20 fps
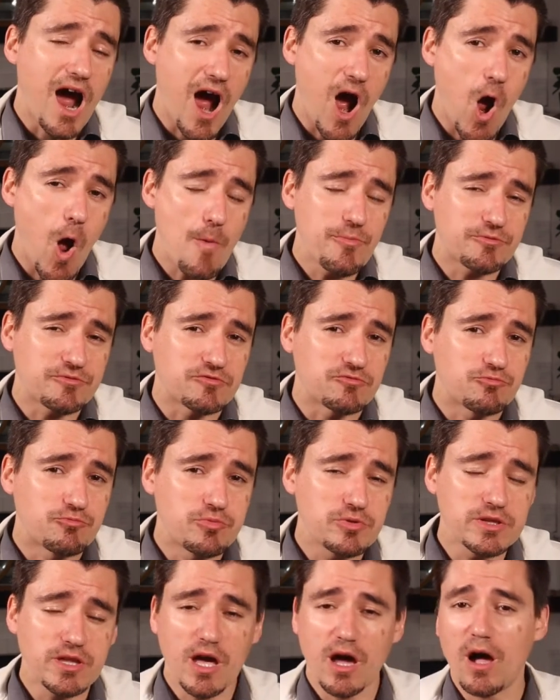I hope this was
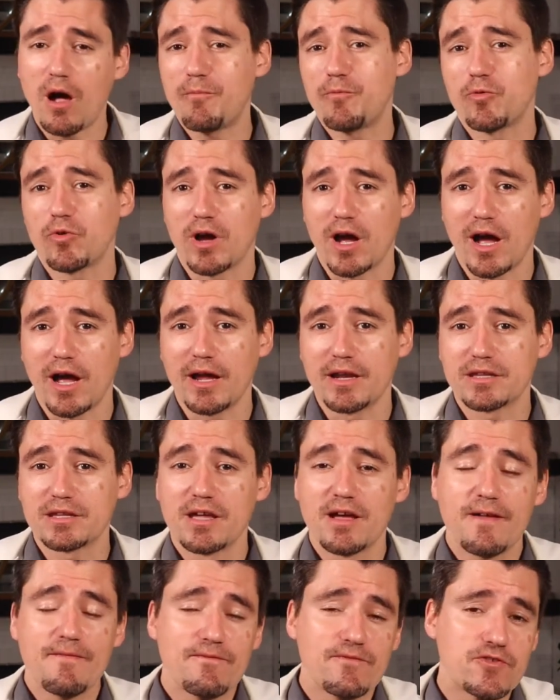really helpful,
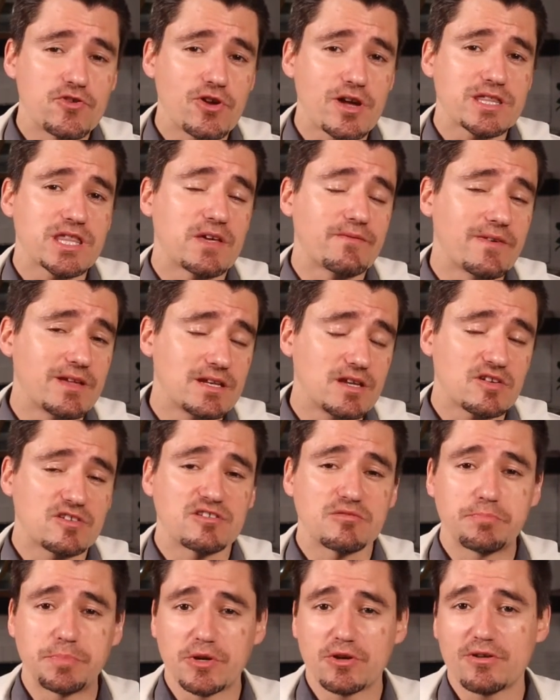guys. If you guys have any
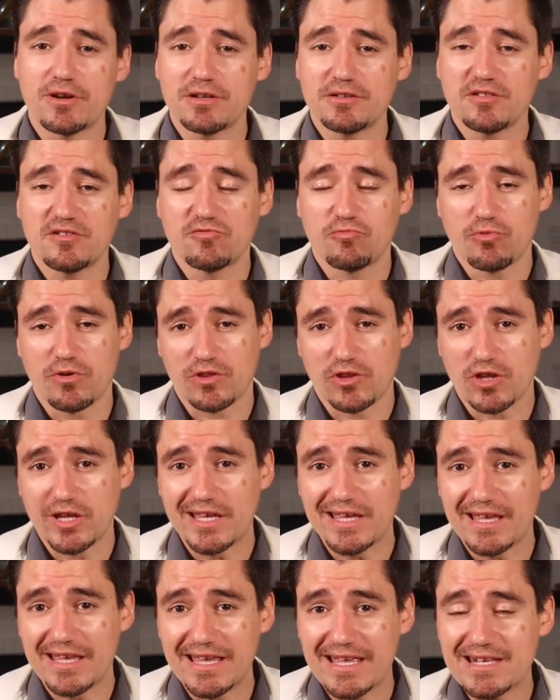experiences with
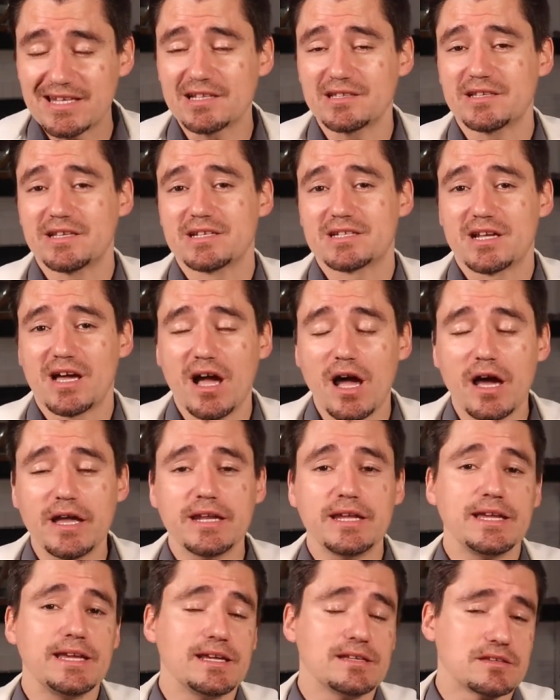indolent,
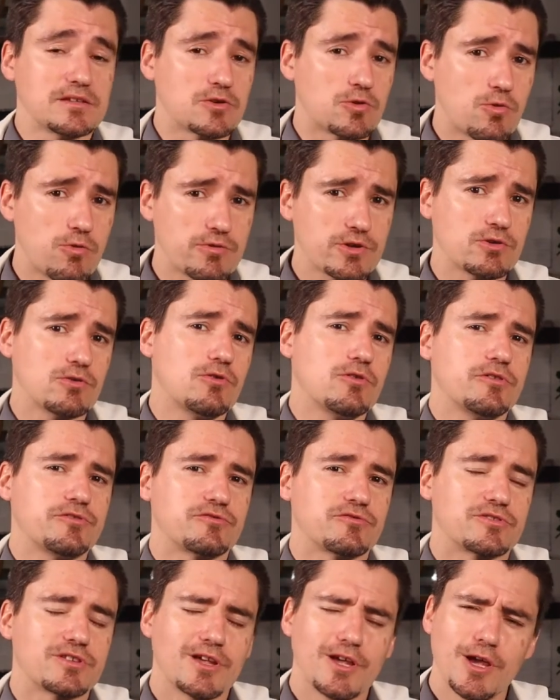unhealing corneal
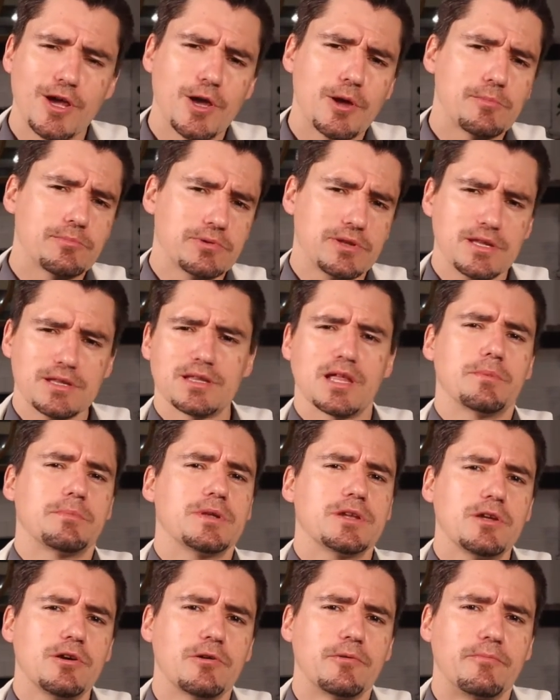ulcers, please
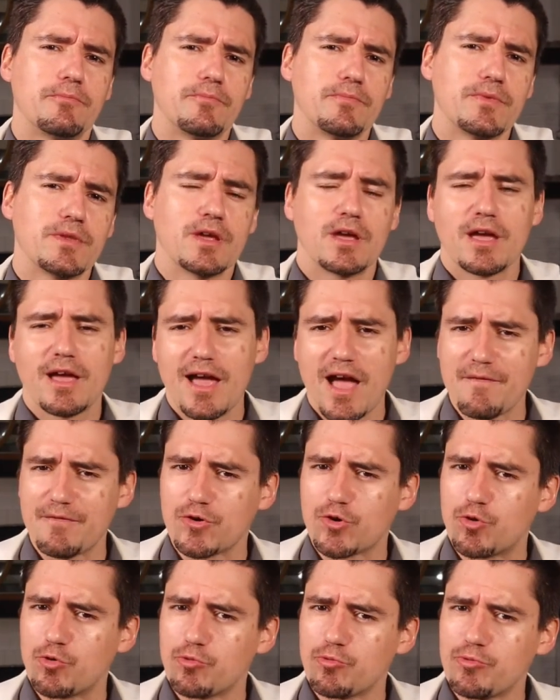let me know. Have
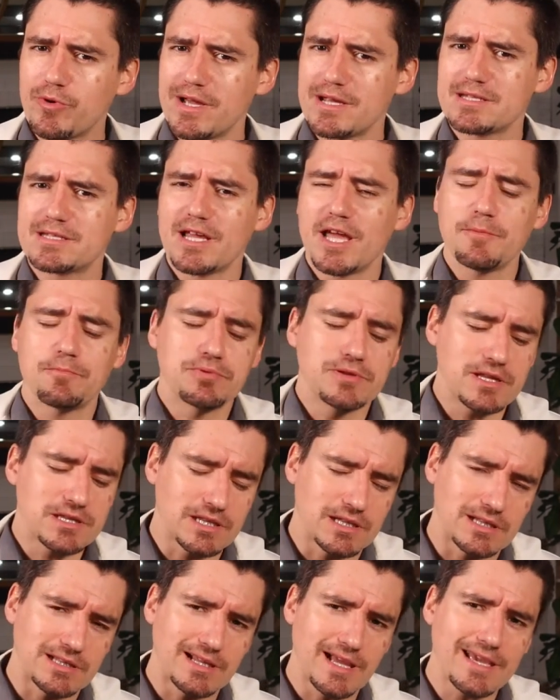a great day.
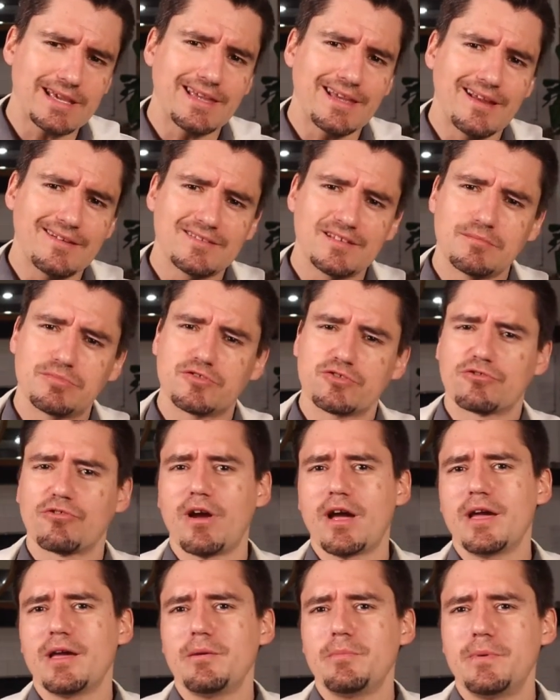Please like and
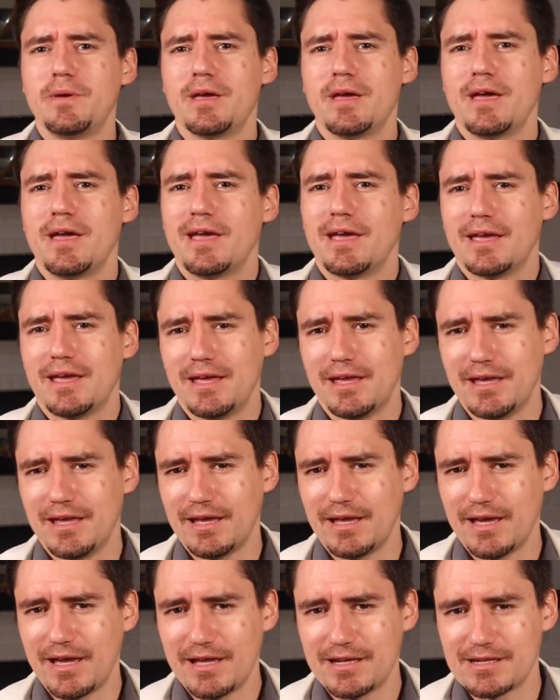subscribe
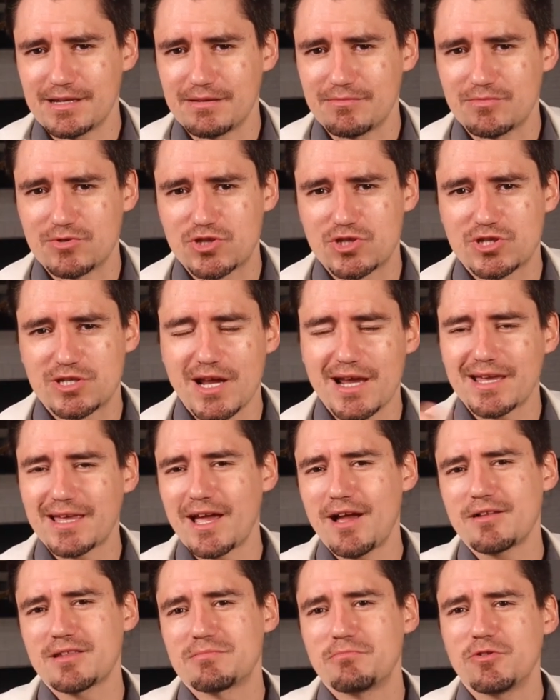and
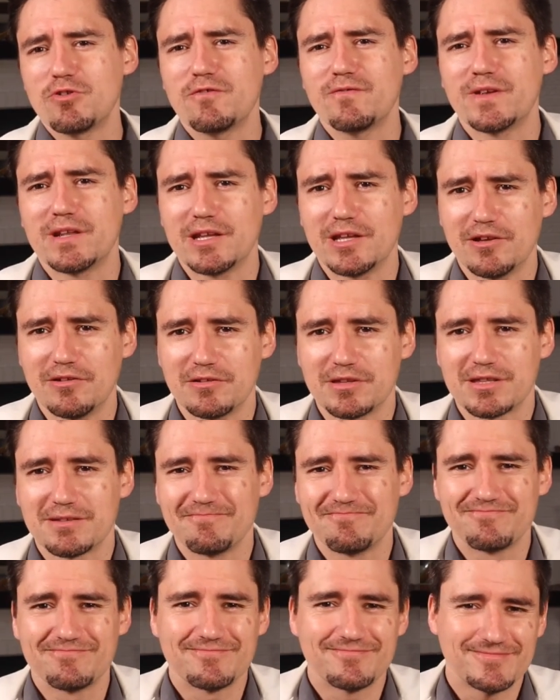check out some other
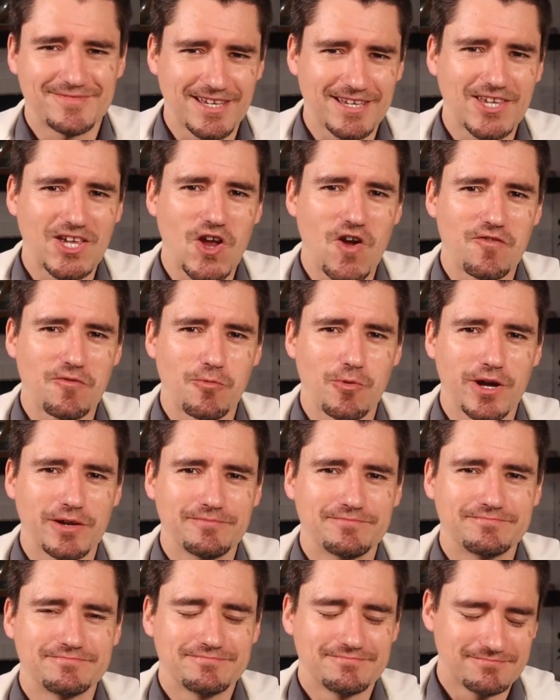videos. Take care,
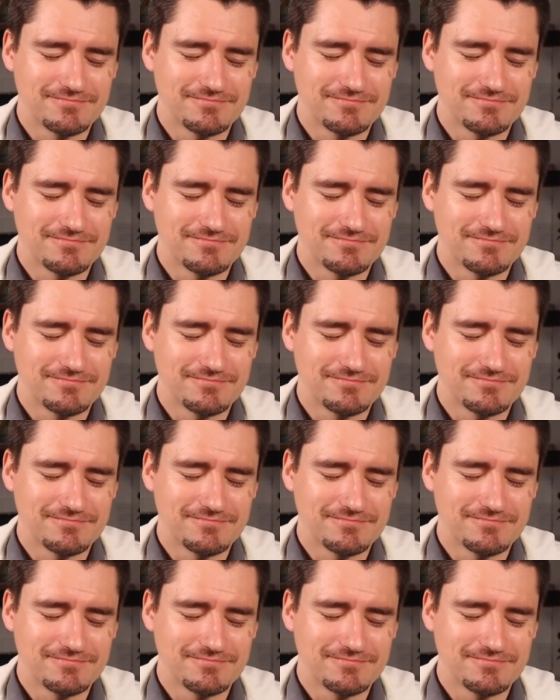everyone.